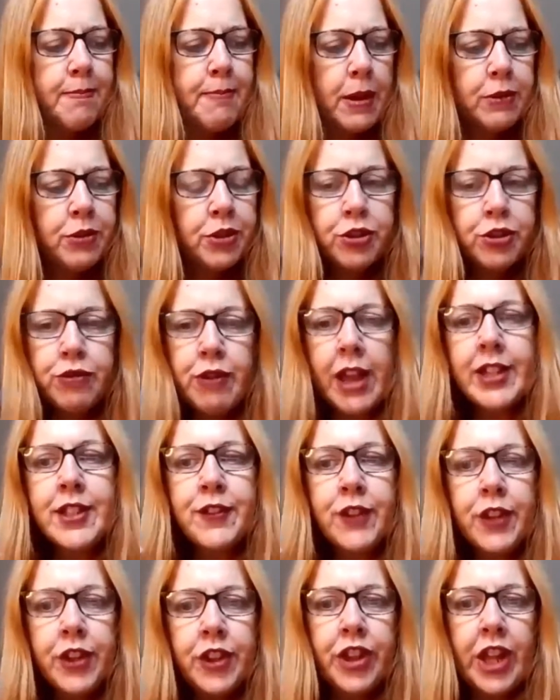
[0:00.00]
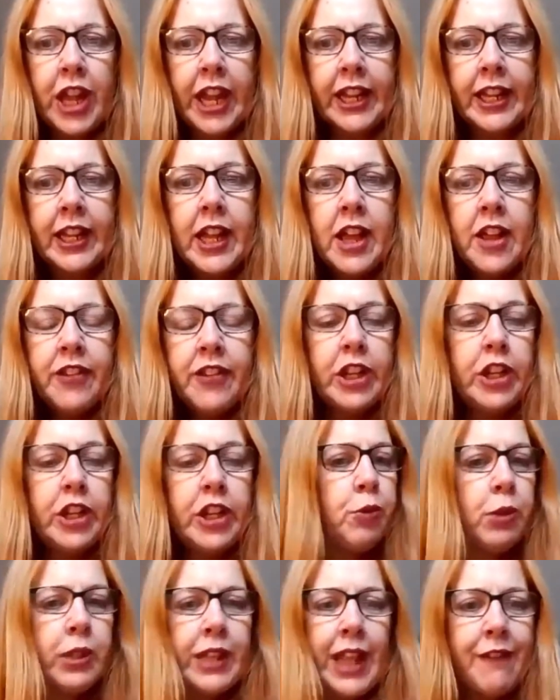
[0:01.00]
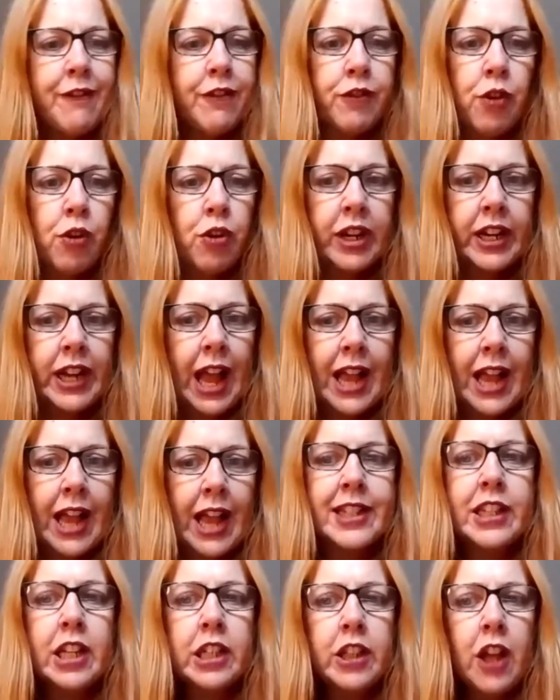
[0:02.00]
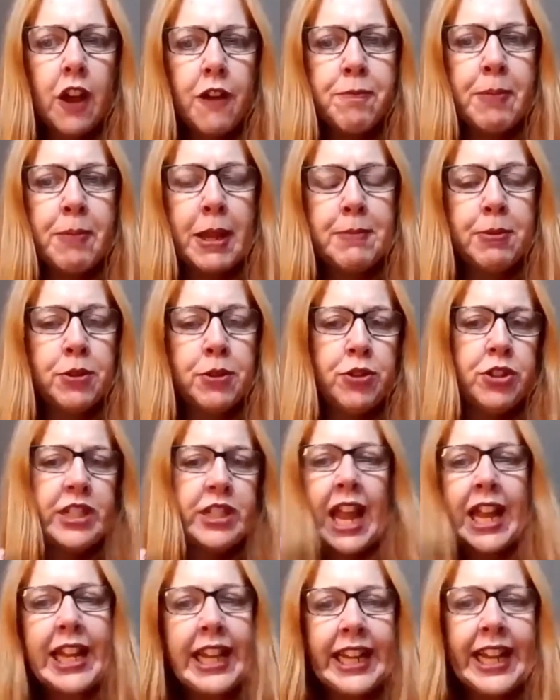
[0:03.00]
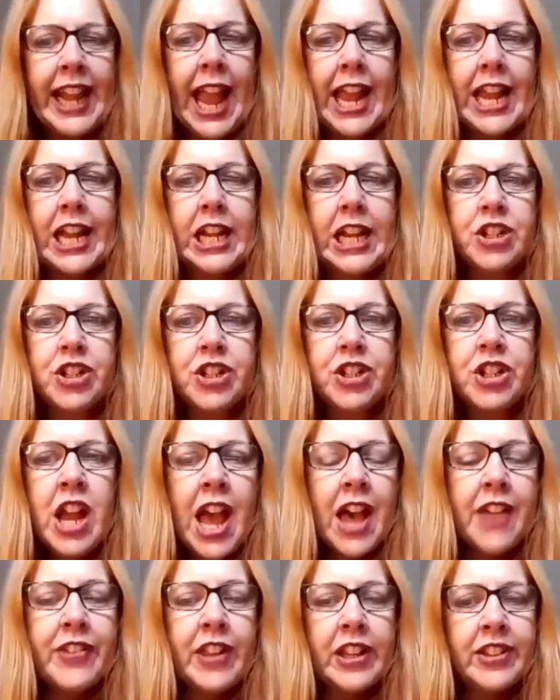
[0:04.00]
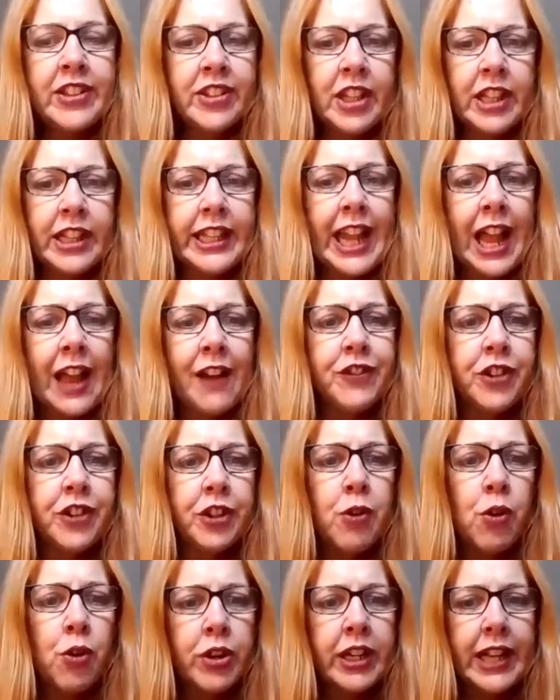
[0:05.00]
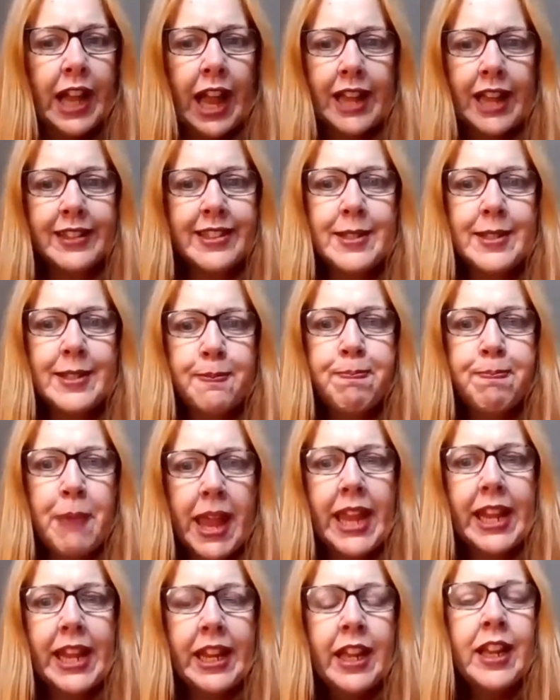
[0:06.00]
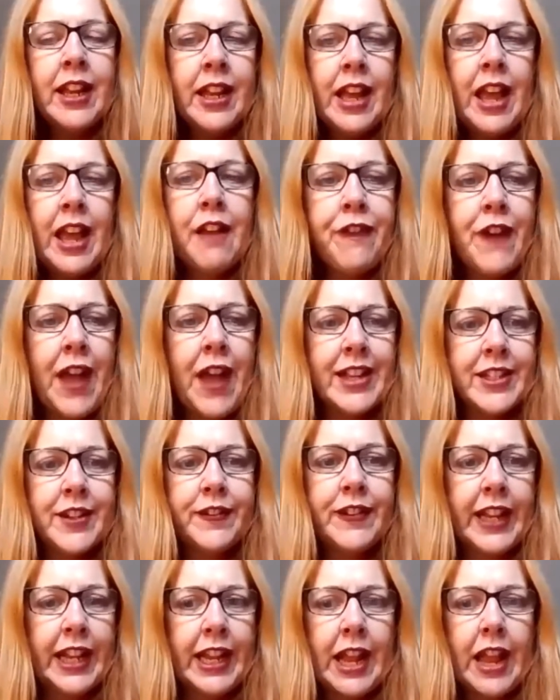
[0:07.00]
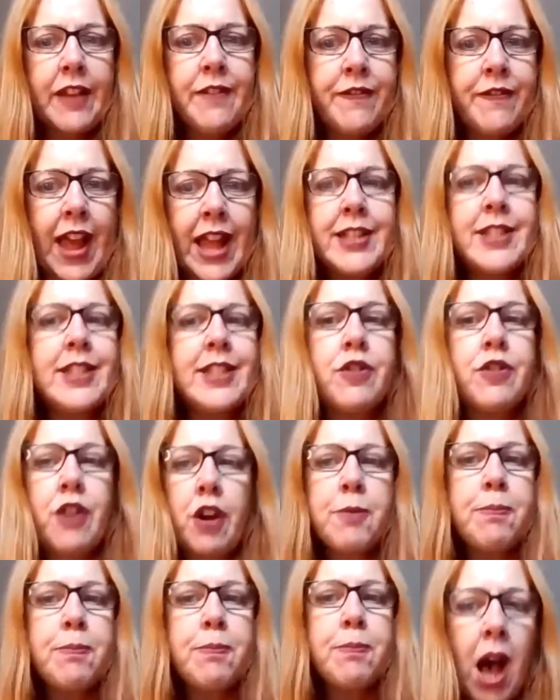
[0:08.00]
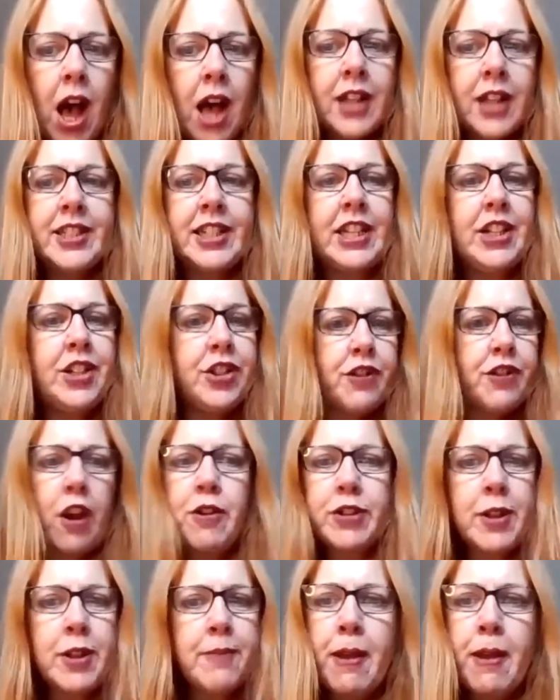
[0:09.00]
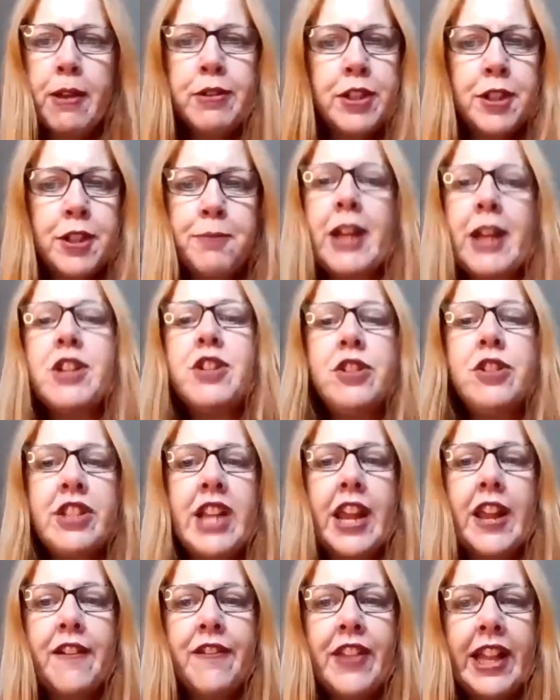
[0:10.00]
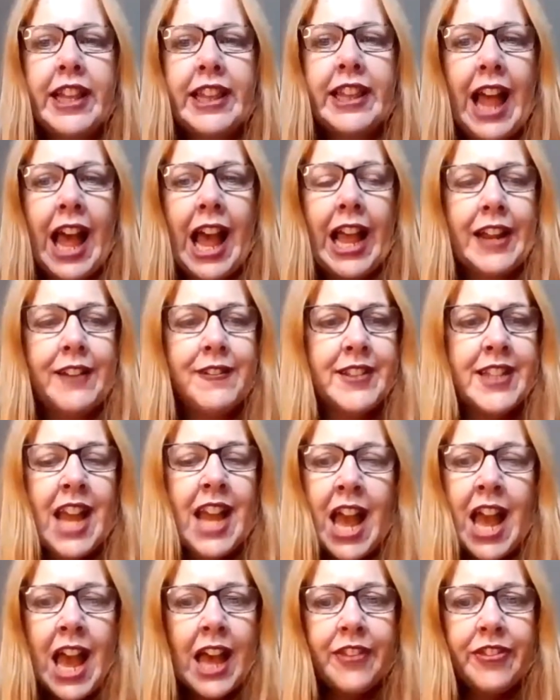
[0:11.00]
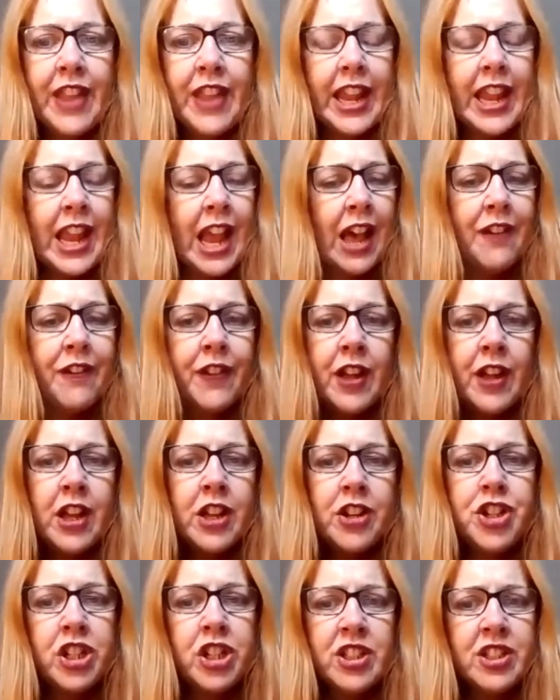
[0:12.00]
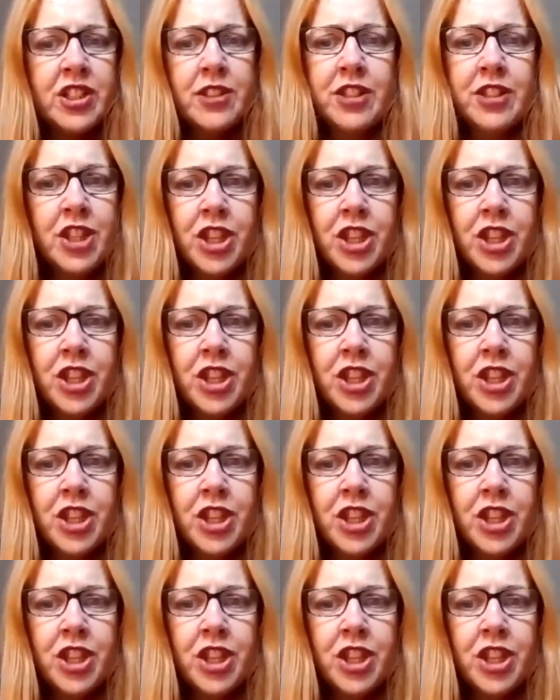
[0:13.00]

most stressful thing that you will ever organize. And a lot of people get engaged and they suddenly have to organize this big, effectively event stroke party stroke the most special day of their lives, and they have just